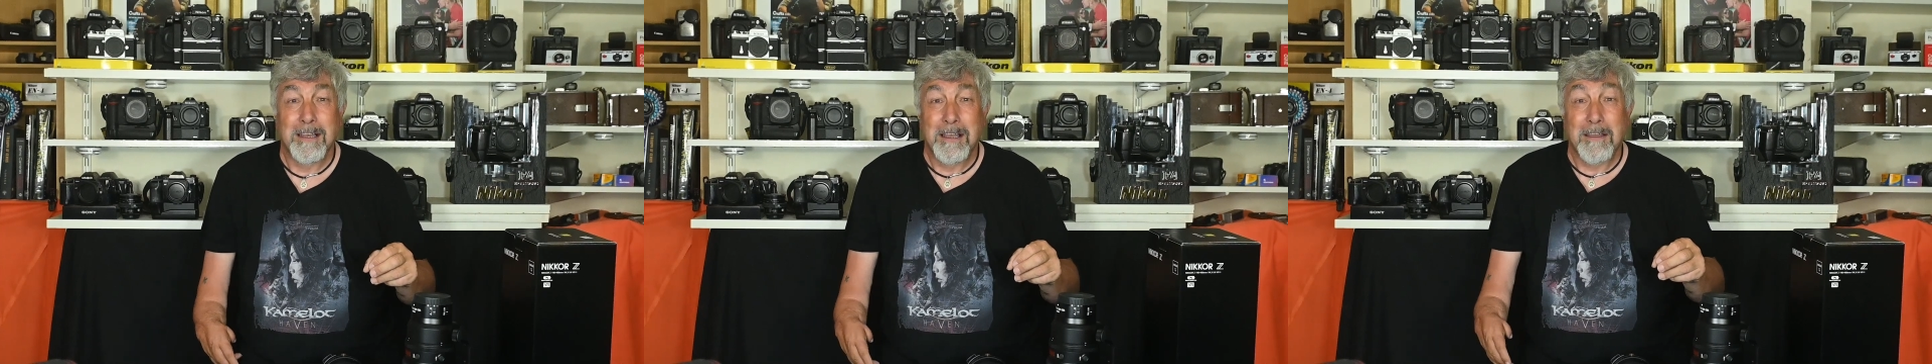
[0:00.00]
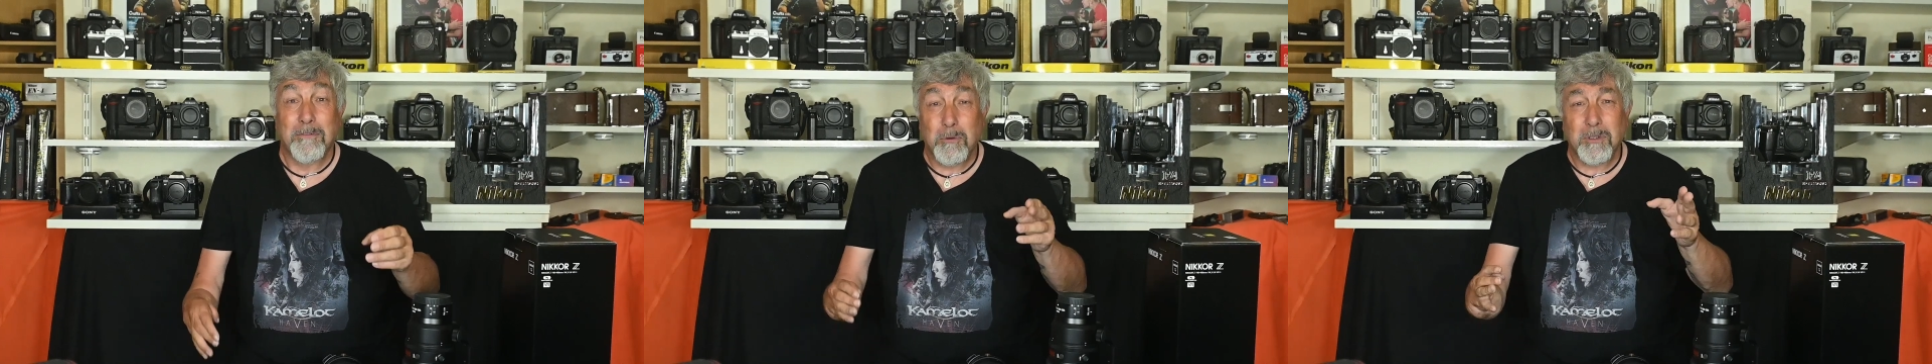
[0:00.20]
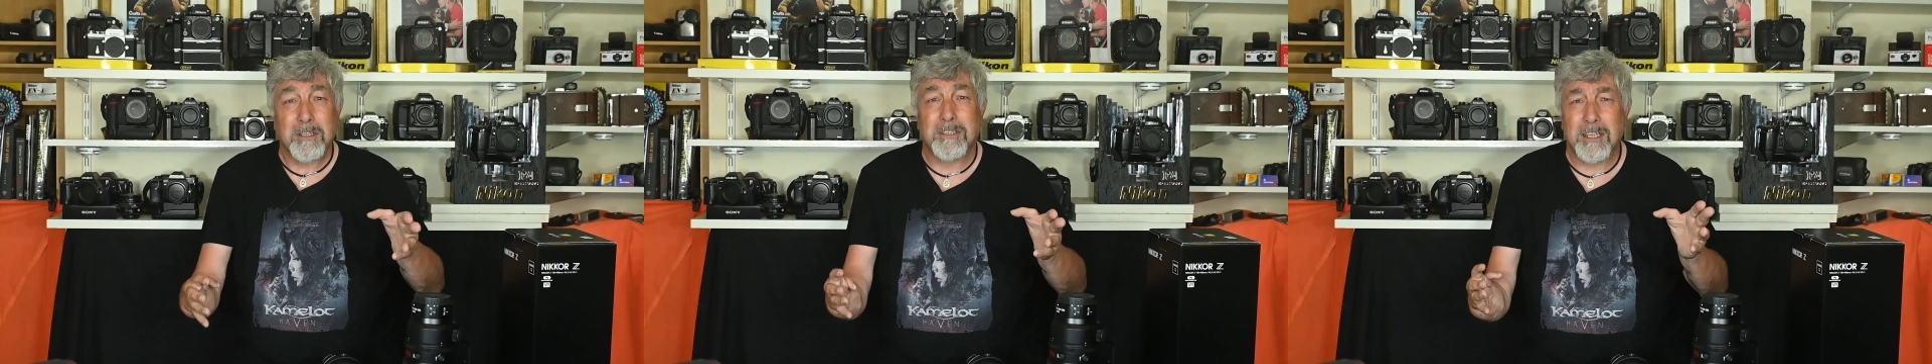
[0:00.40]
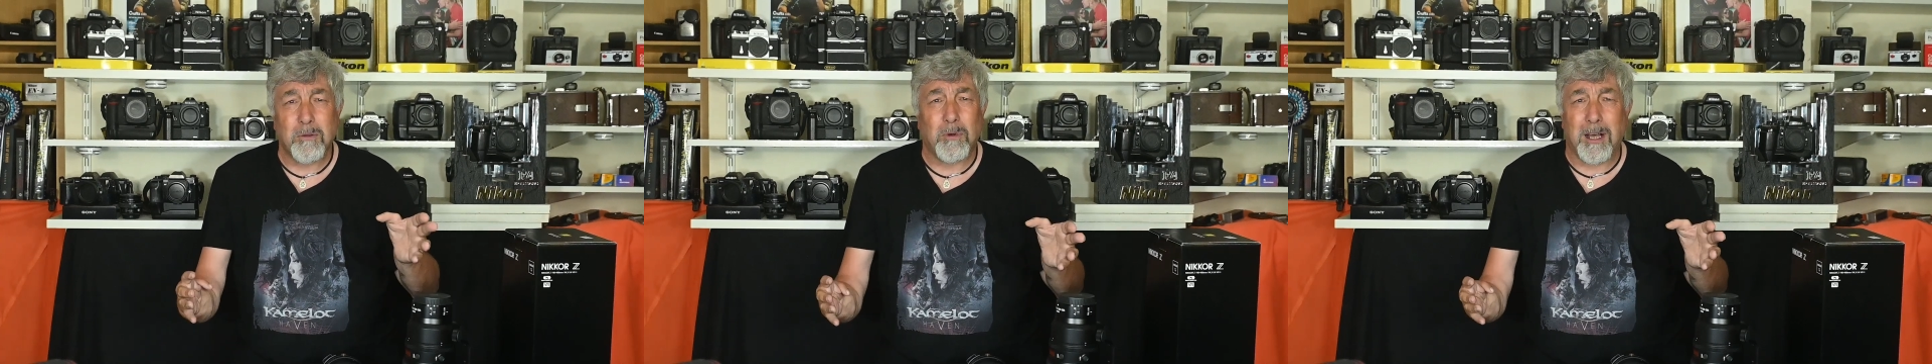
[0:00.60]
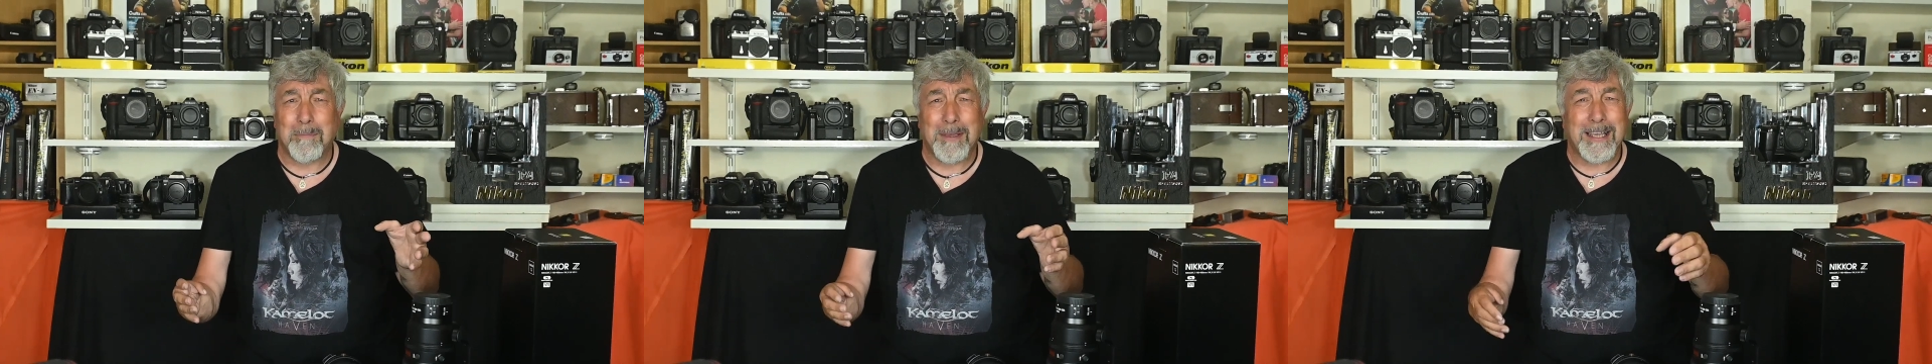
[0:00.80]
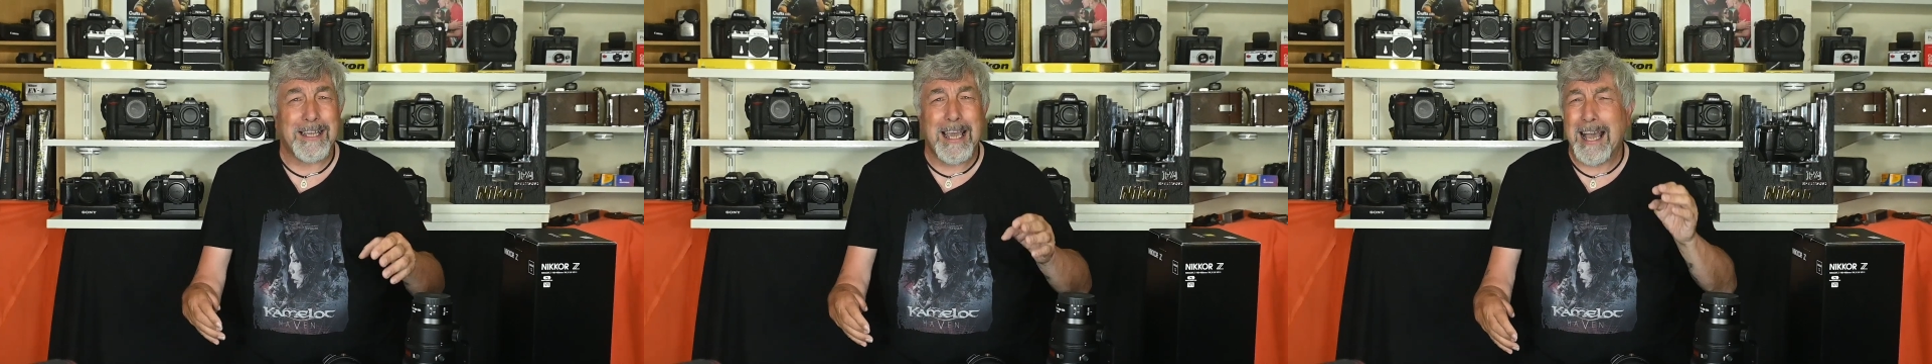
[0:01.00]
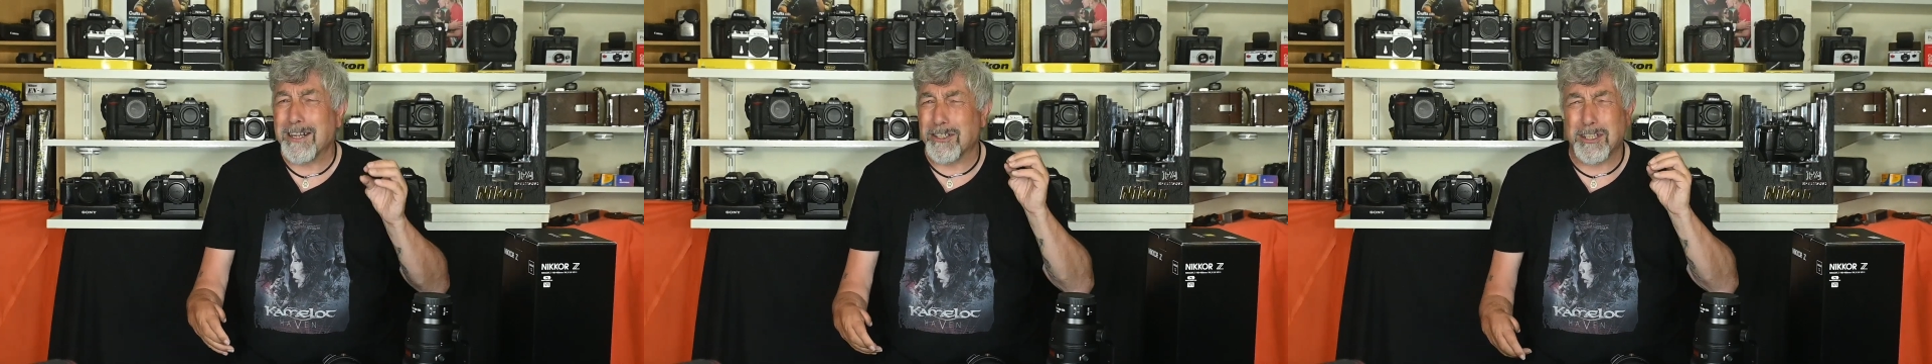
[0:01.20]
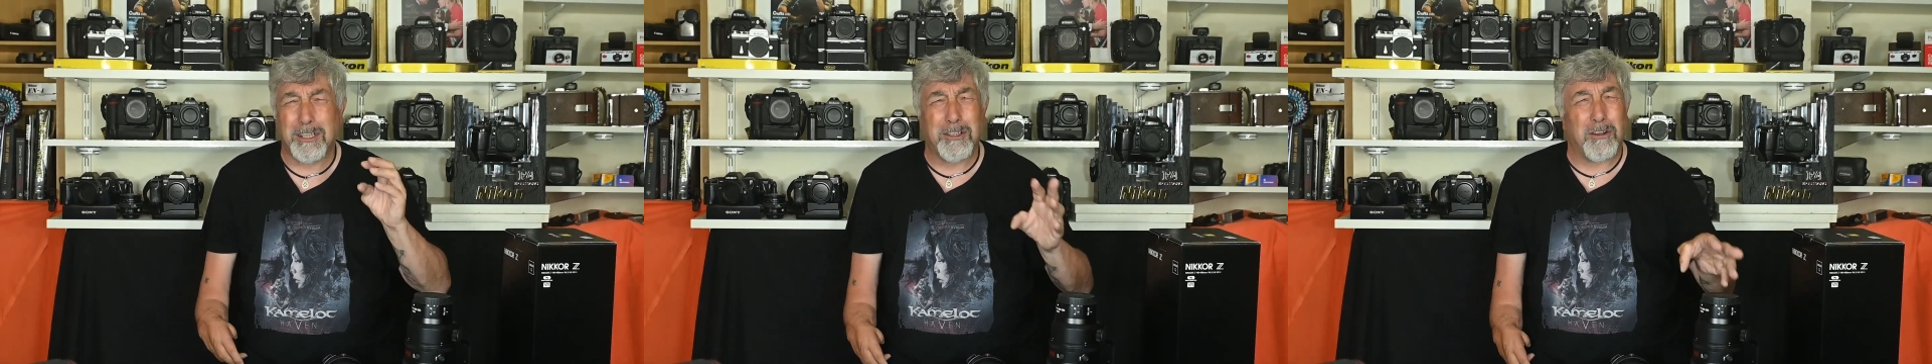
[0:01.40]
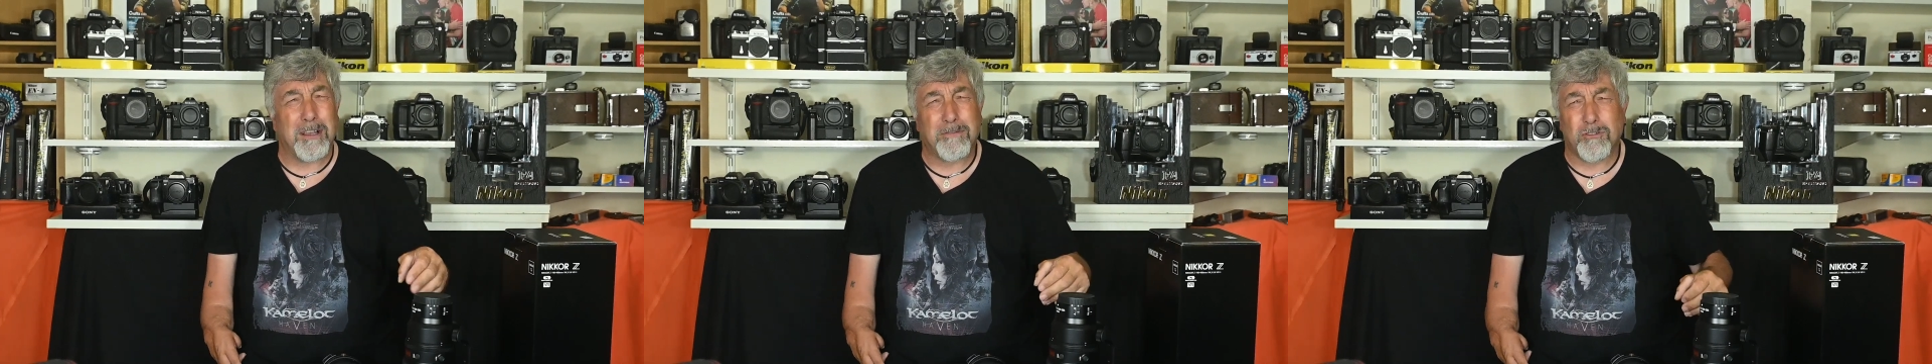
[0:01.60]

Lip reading: If you want to see what I mean, catch the live